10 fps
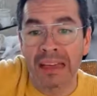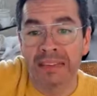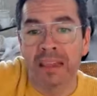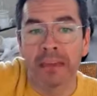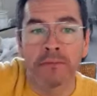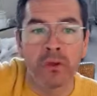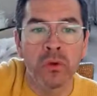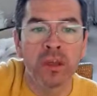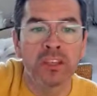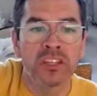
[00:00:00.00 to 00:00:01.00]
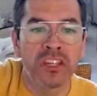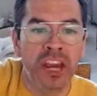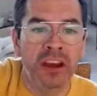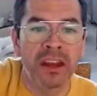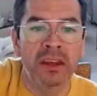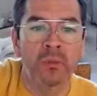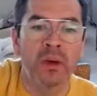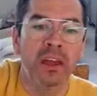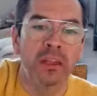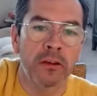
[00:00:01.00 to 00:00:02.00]
ask if you can share
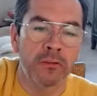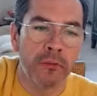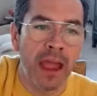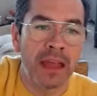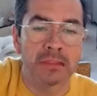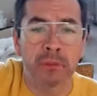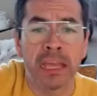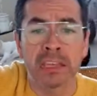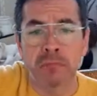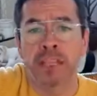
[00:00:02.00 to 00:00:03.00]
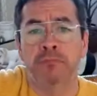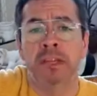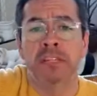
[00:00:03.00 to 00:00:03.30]
it with your friends. Please.